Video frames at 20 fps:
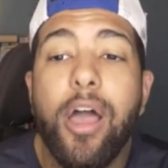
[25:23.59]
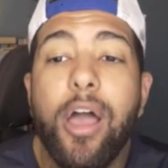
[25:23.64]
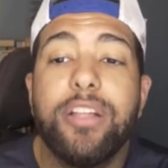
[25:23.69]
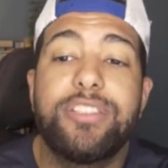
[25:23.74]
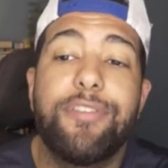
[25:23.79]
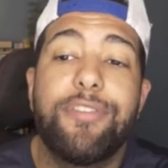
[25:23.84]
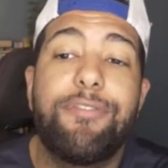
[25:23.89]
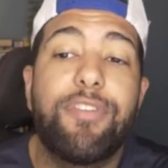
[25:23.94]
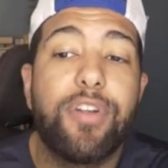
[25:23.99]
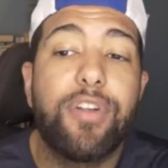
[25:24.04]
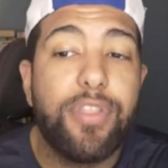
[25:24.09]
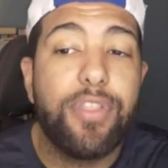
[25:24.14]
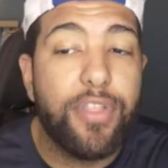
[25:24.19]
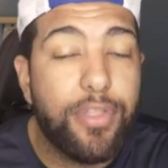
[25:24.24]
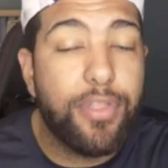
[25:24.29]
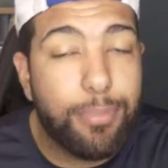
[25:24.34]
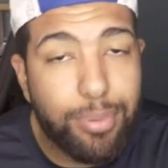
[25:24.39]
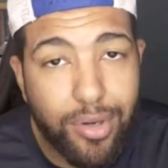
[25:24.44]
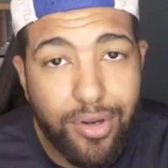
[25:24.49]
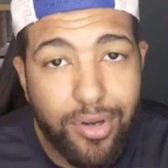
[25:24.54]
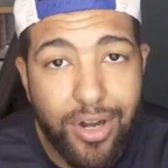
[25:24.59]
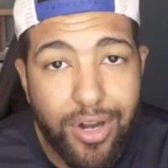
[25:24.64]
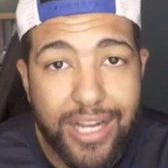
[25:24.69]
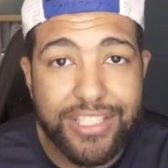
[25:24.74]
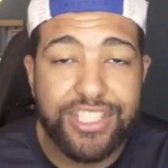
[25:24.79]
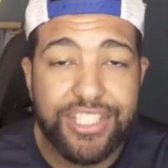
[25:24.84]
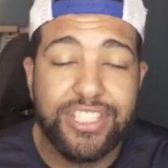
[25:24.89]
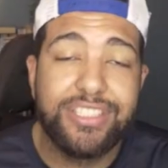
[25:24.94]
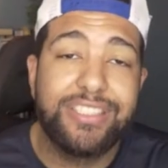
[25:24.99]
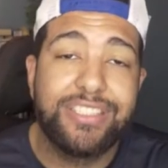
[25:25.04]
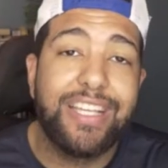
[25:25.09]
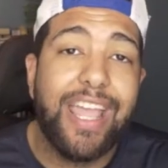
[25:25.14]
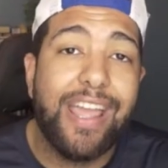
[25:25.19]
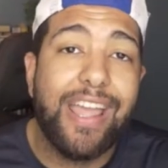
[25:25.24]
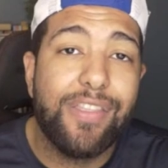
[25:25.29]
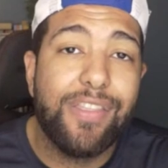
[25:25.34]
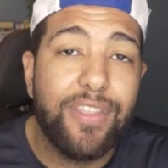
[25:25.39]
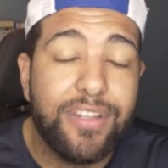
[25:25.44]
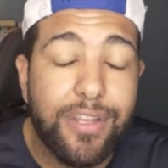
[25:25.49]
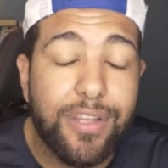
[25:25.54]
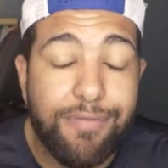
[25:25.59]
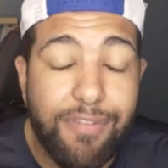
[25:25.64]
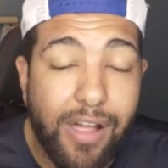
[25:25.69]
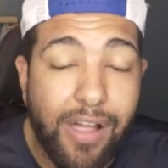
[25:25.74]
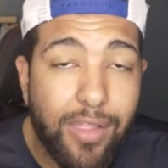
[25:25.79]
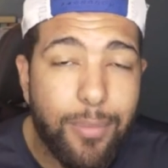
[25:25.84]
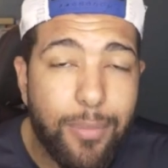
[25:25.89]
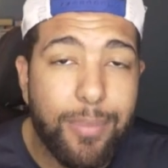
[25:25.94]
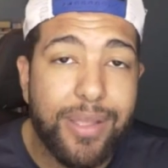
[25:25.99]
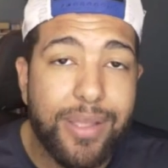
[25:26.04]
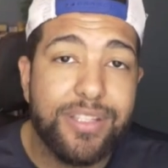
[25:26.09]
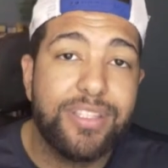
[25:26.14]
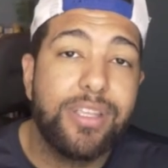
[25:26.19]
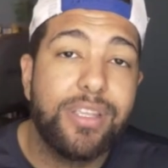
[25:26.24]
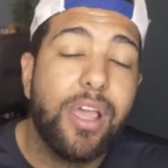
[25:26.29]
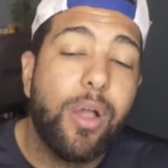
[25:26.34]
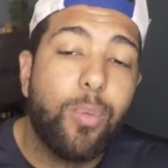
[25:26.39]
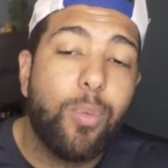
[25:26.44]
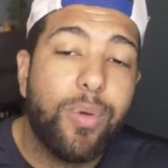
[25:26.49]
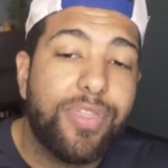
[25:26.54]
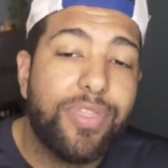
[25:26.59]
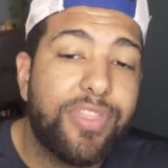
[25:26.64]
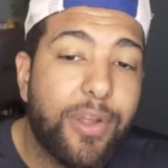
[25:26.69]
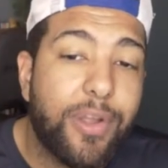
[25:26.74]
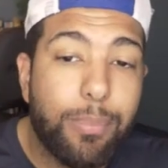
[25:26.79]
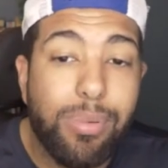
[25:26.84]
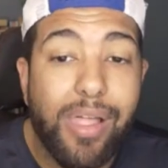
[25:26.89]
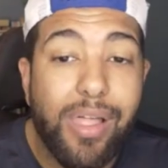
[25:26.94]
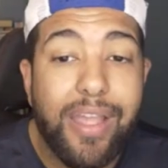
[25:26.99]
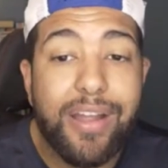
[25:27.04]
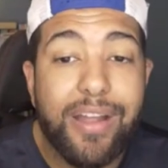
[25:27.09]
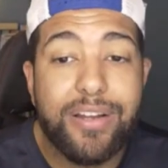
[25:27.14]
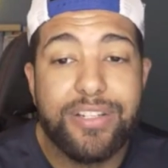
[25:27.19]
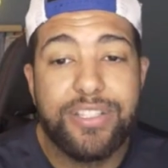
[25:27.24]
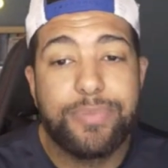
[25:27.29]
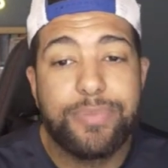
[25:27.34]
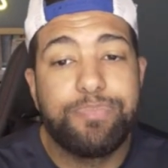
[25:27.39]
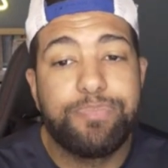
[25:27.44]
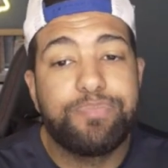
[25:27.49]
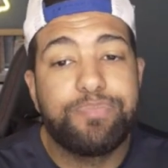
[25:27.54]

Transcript: to further the progressions and the developments with their players.